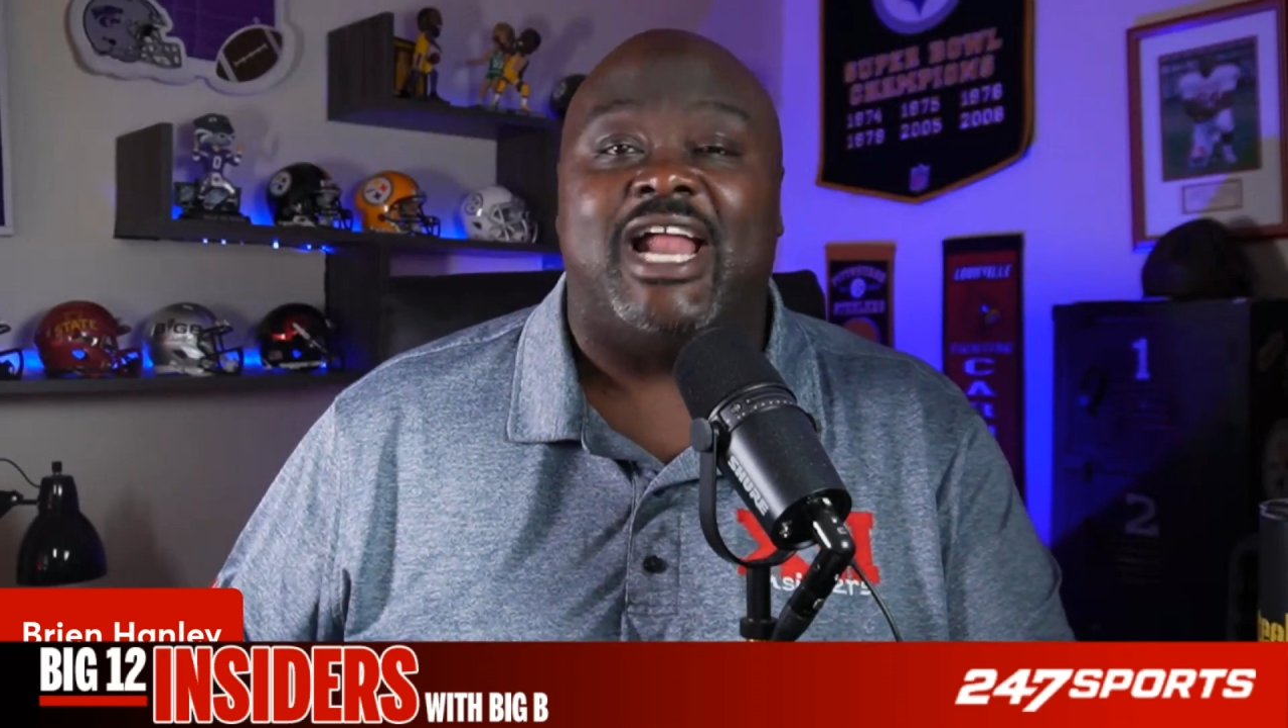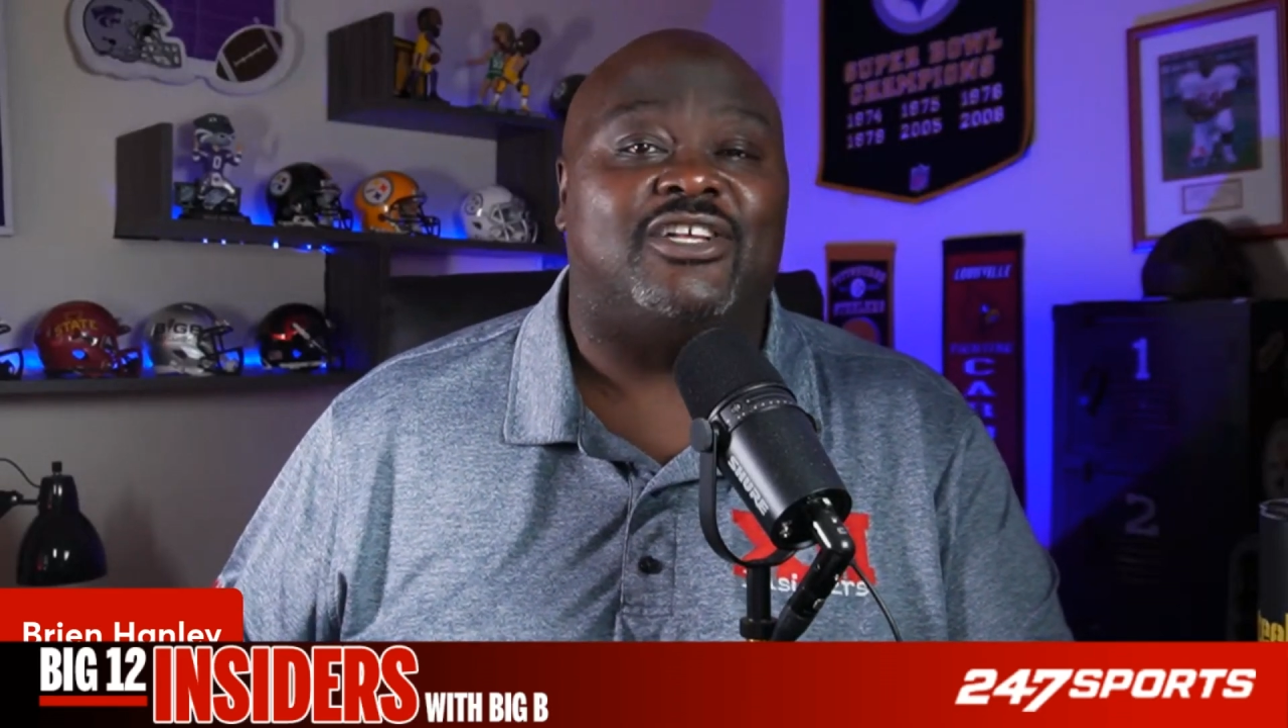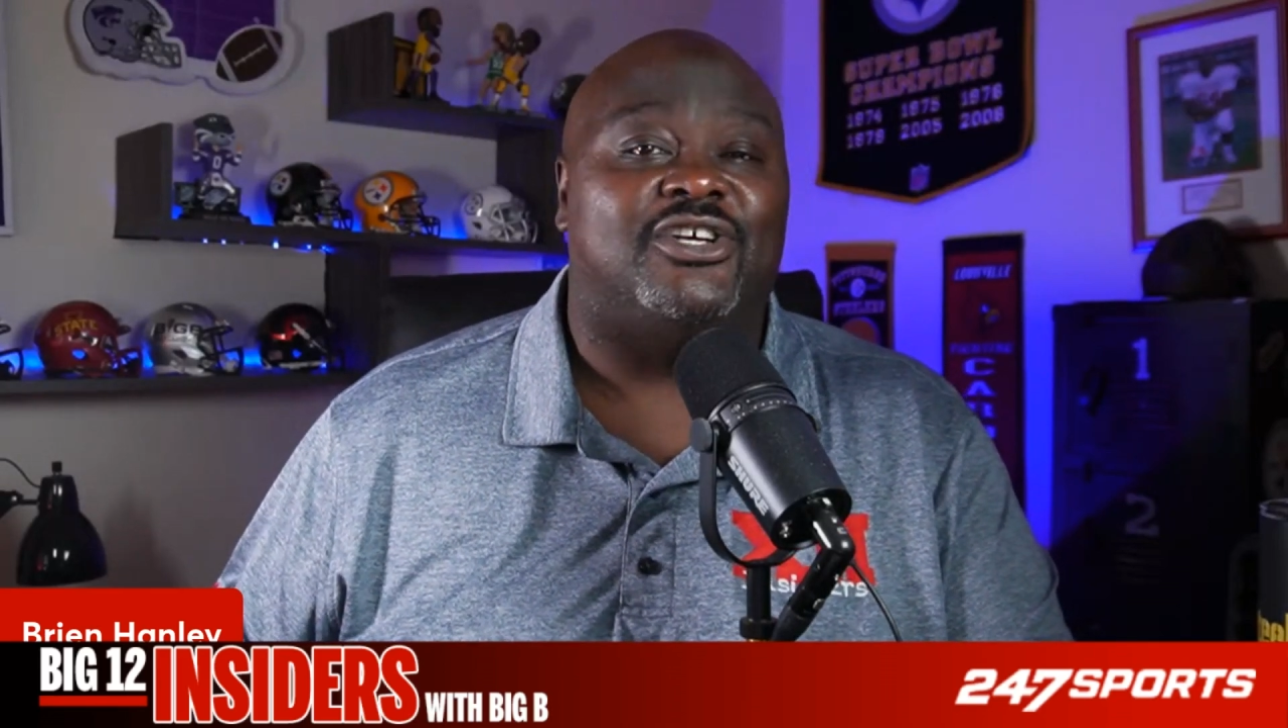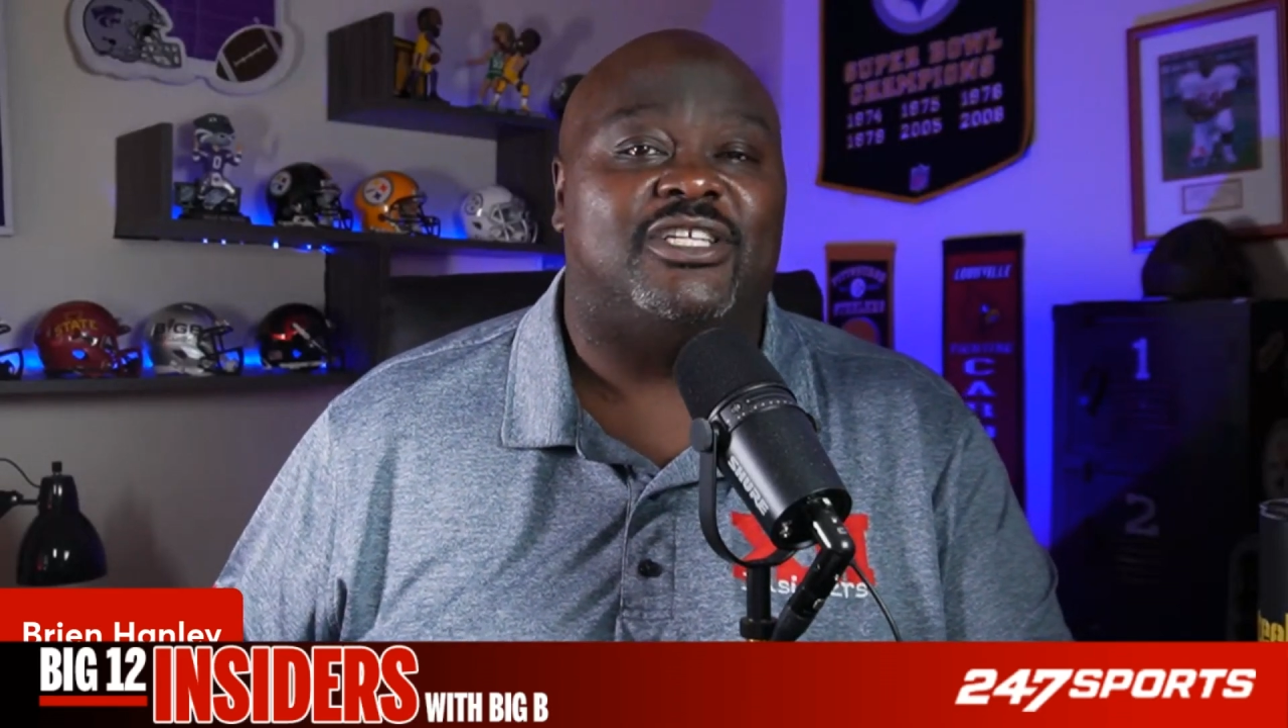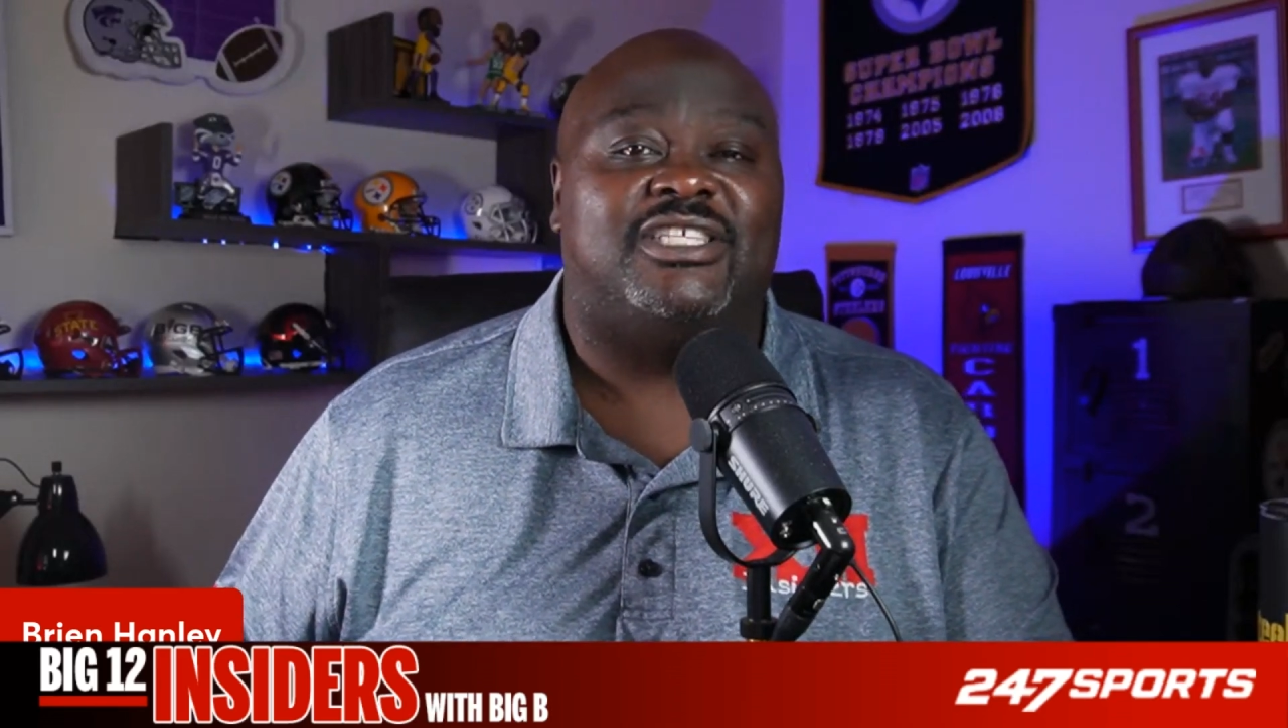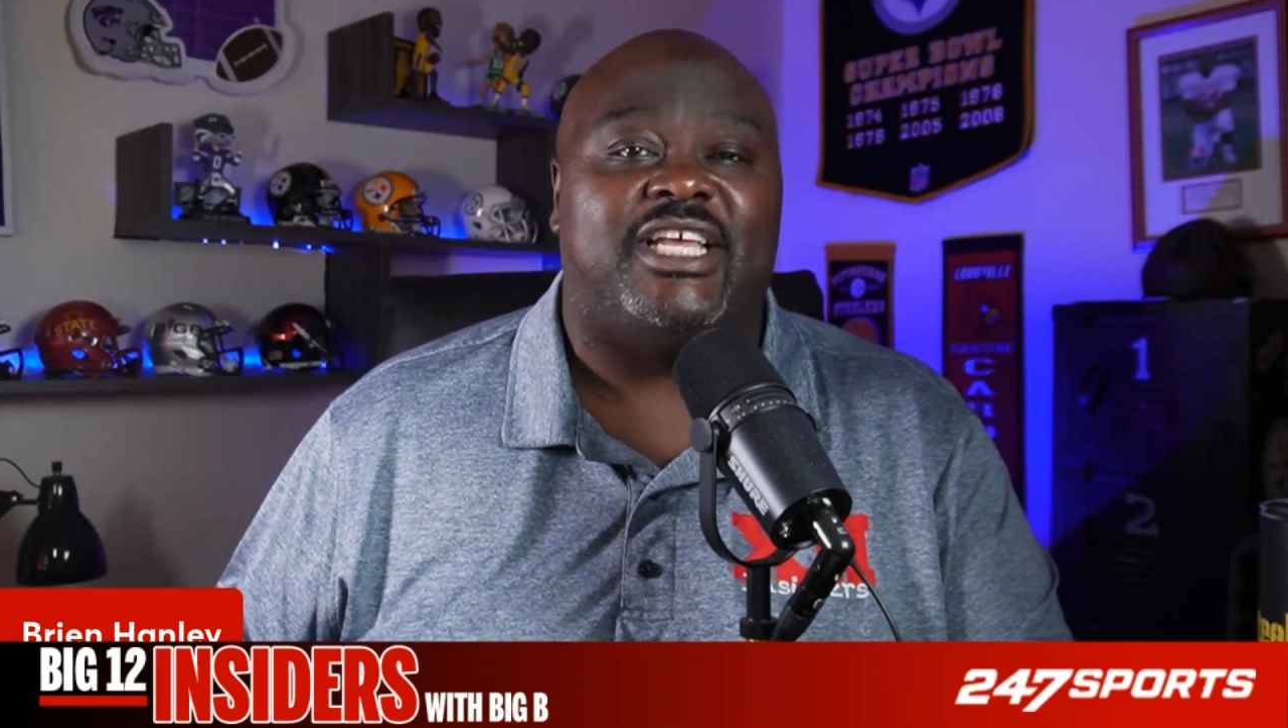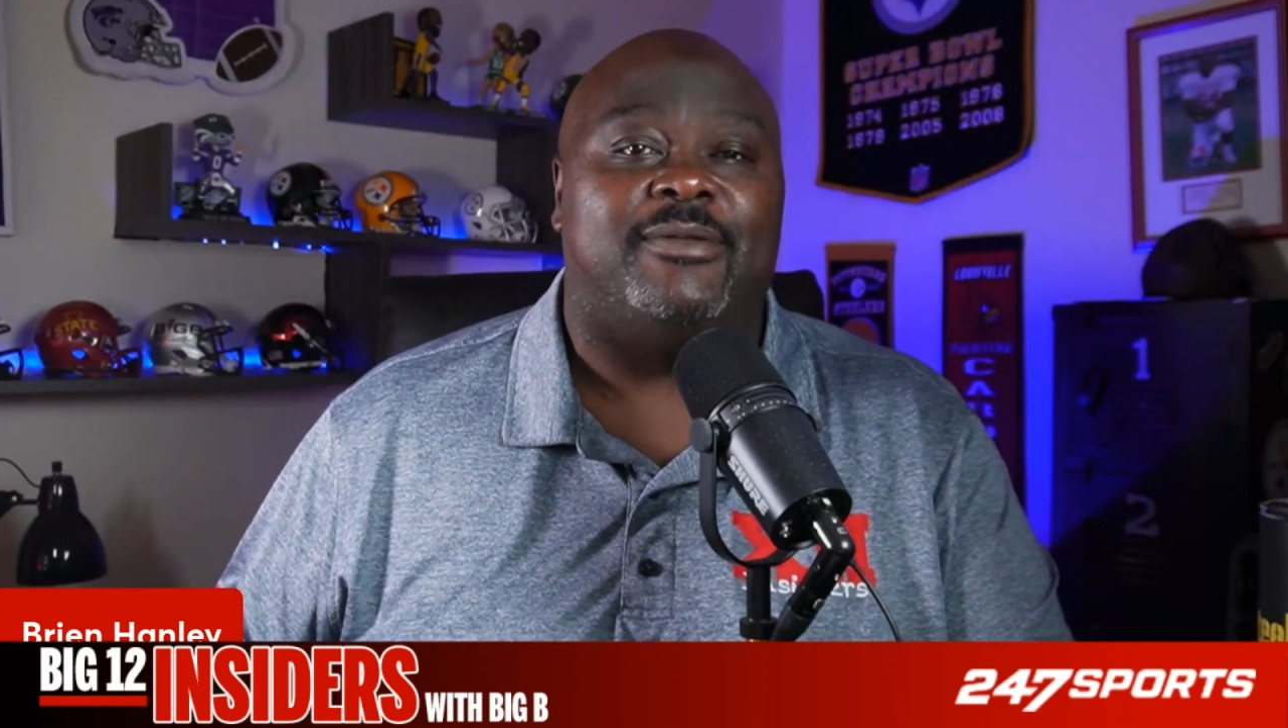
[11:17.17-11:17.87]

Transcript: as good a team